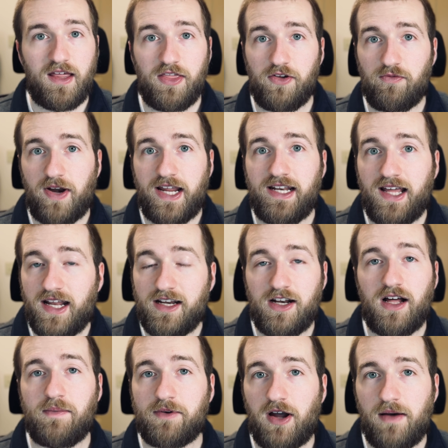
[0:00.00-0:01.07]
The rain ended
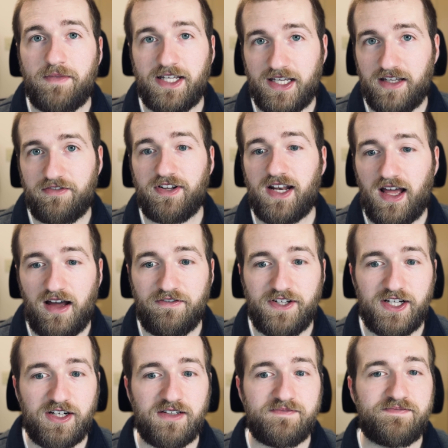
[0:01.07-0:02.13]
up coming even
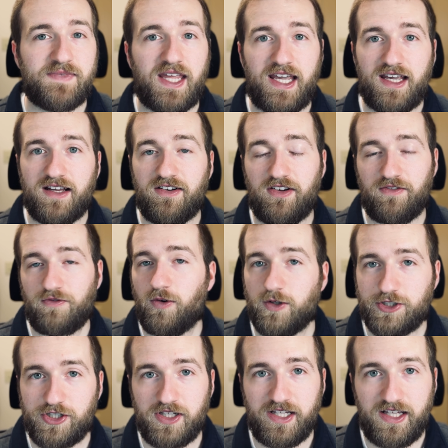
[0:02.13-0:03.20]
heavier, and
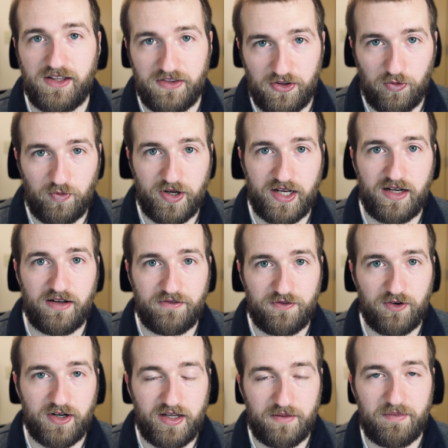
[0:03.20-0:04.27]
unfortunately the win
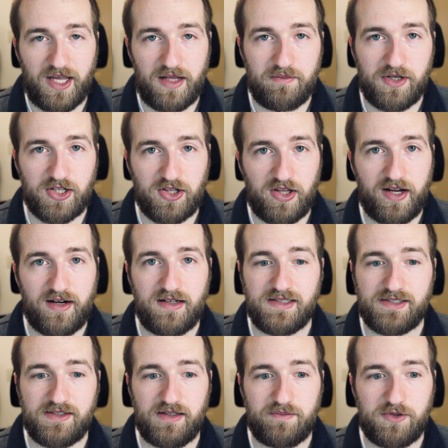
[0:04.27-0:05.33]
for him and McLaren
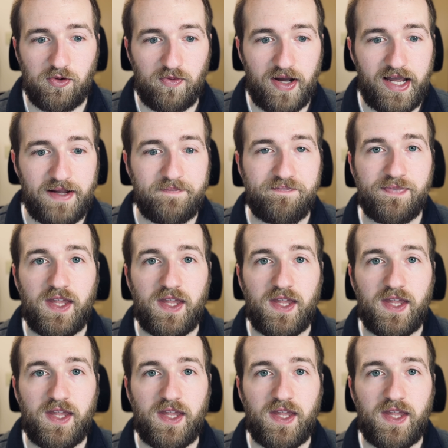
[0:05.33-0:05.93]
slipped away.